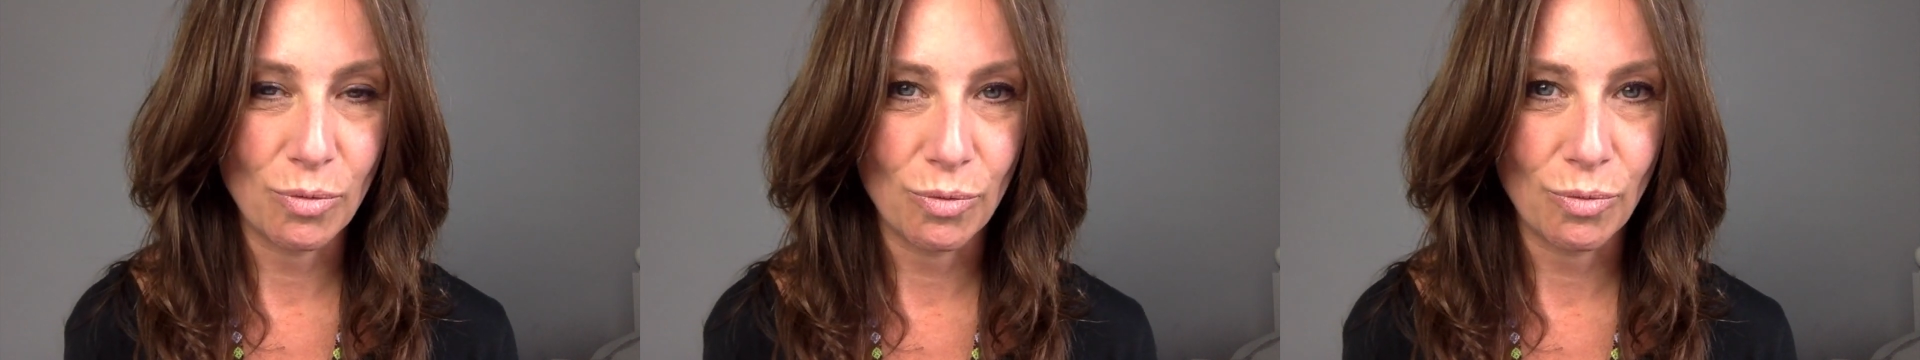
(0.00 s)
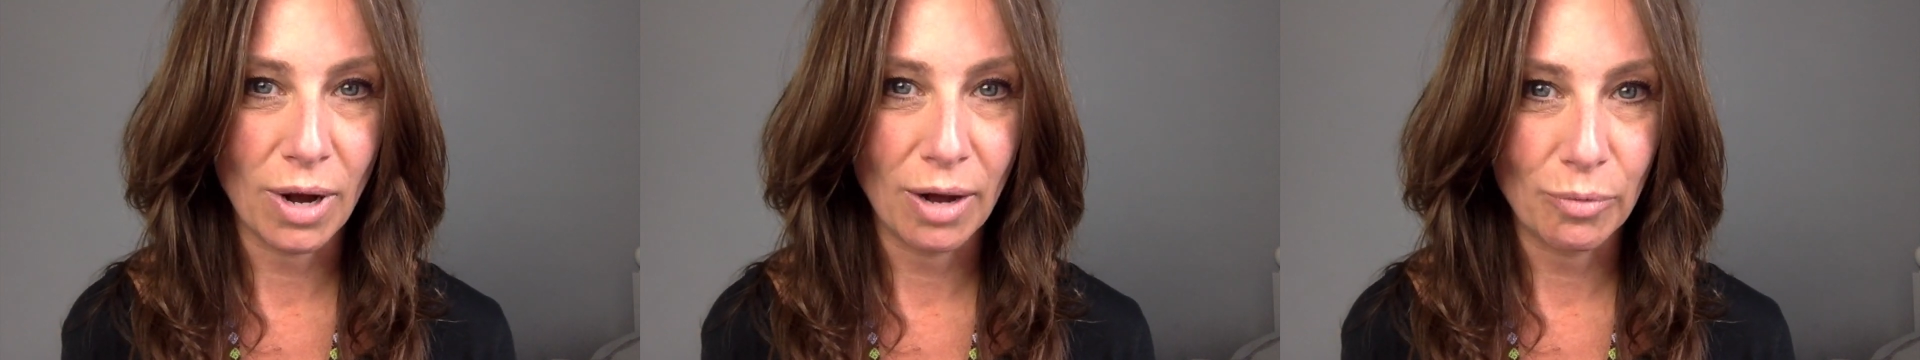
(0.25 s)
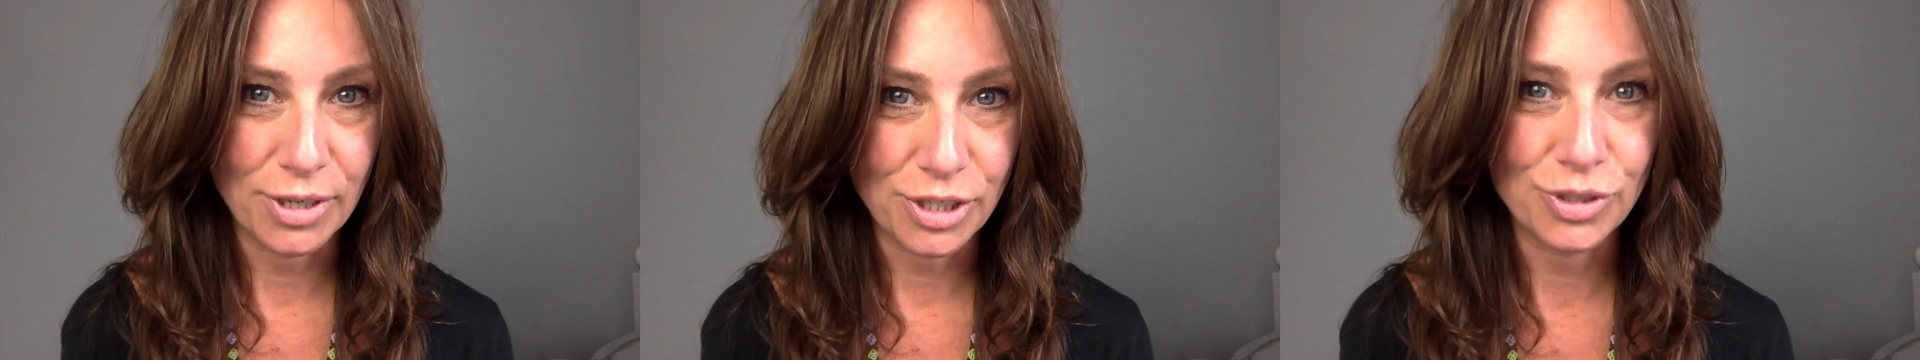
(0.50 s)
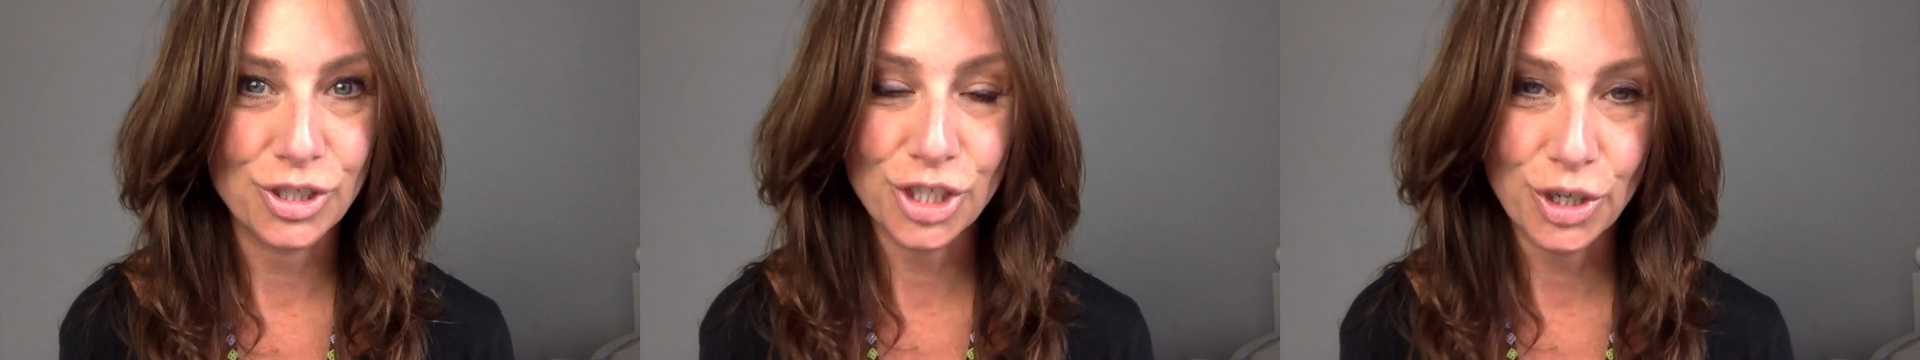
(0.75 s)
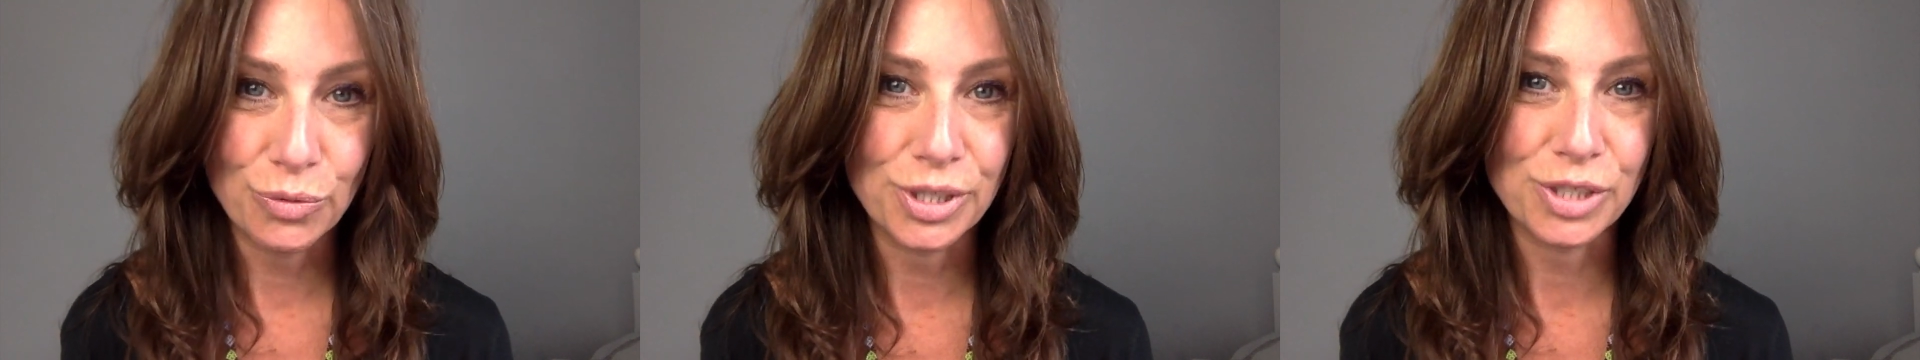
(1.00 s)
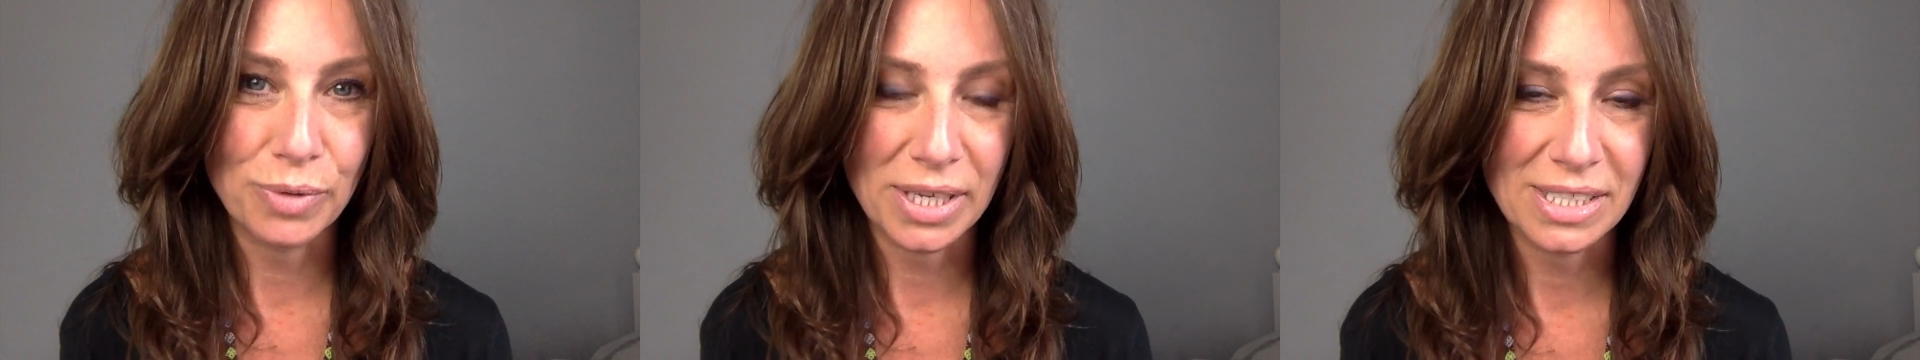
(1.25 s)
while we do the shoot,
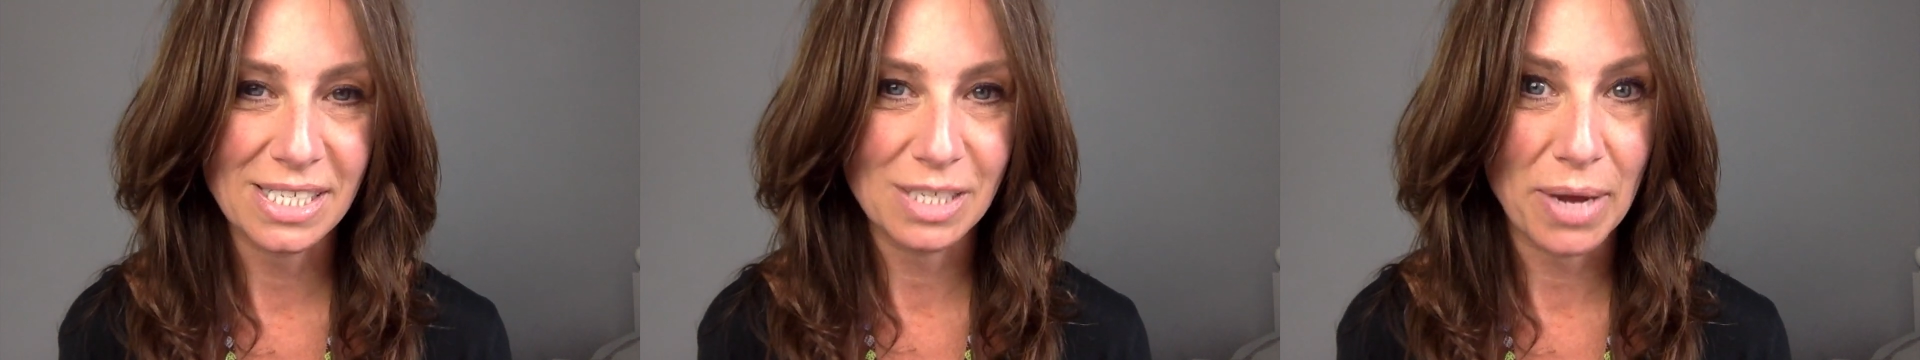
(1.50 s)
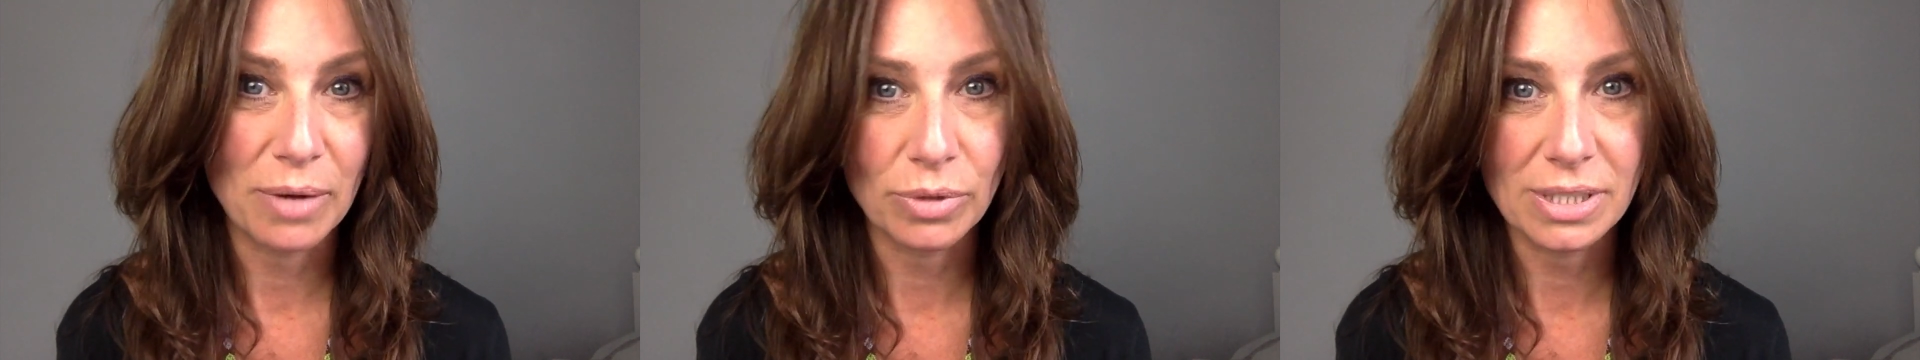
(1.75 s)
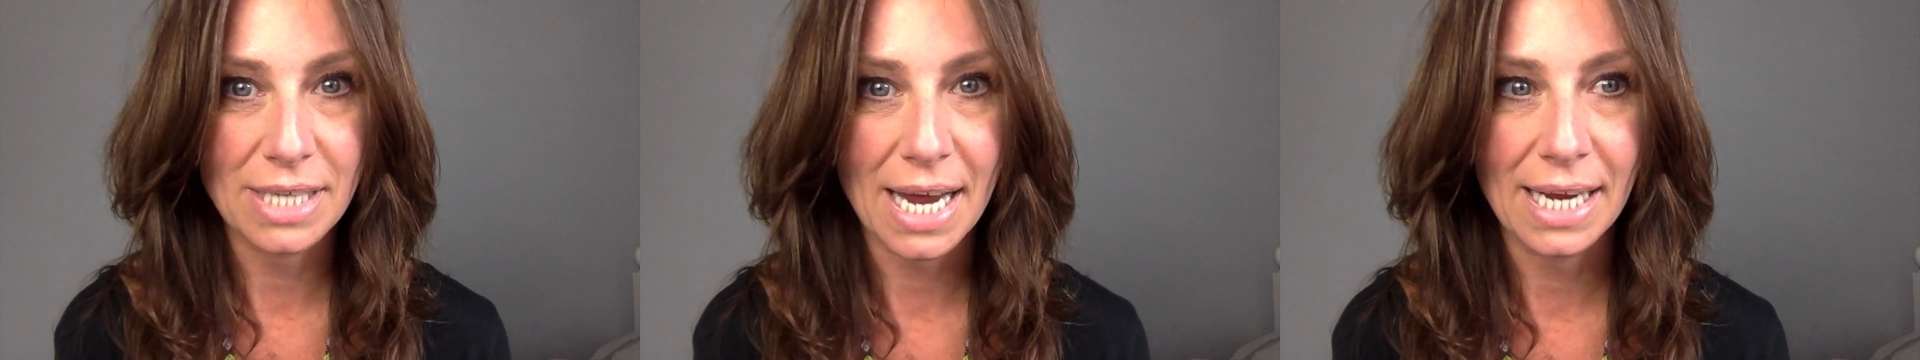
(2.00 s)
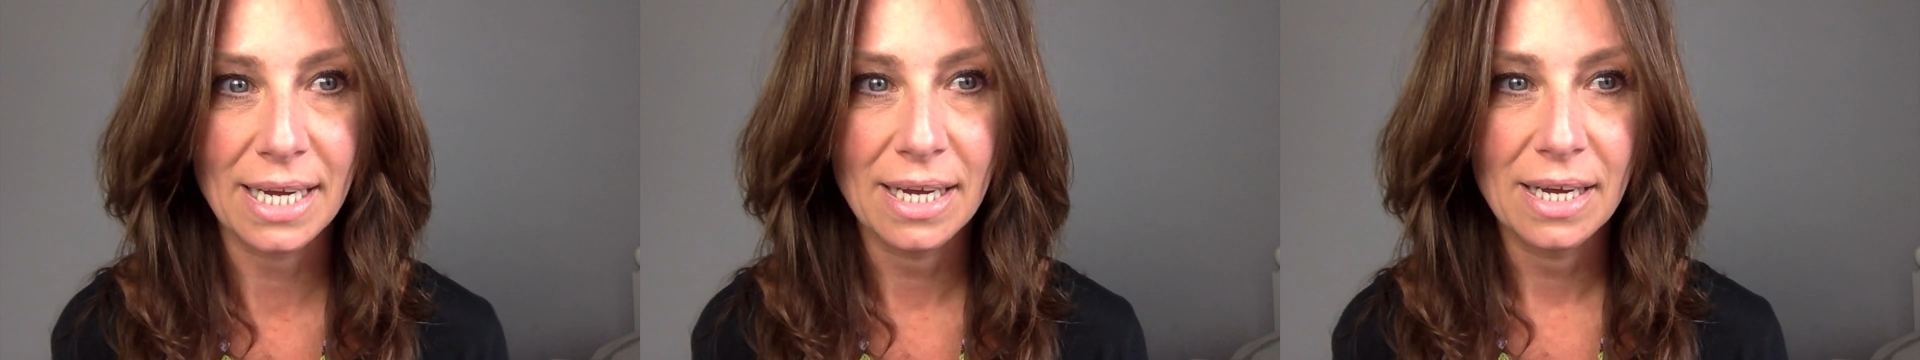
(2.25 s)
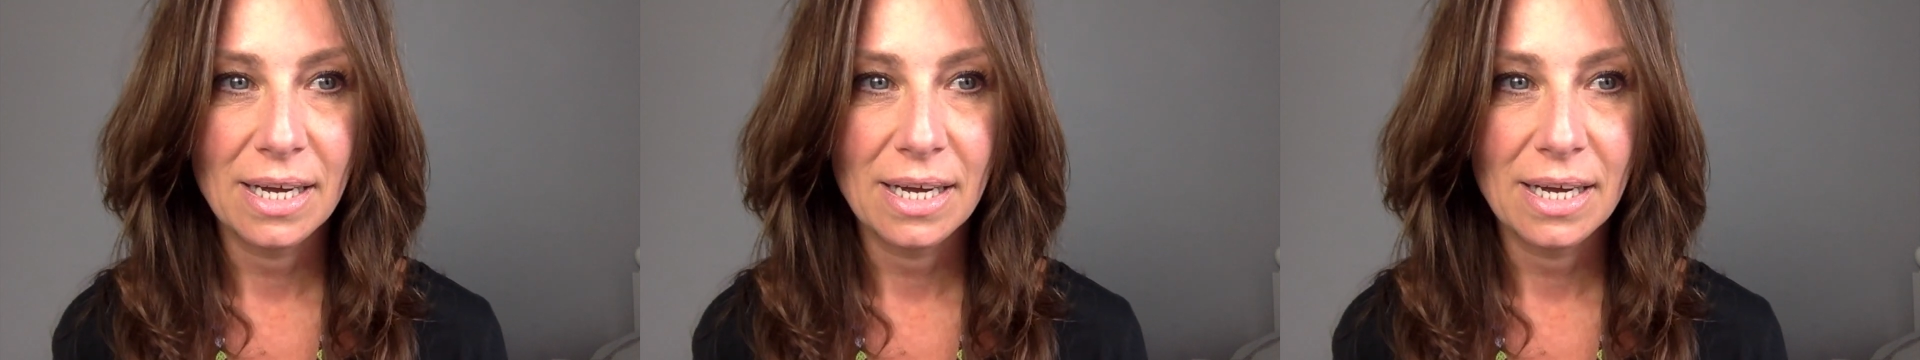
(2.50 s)
which we anticipate will take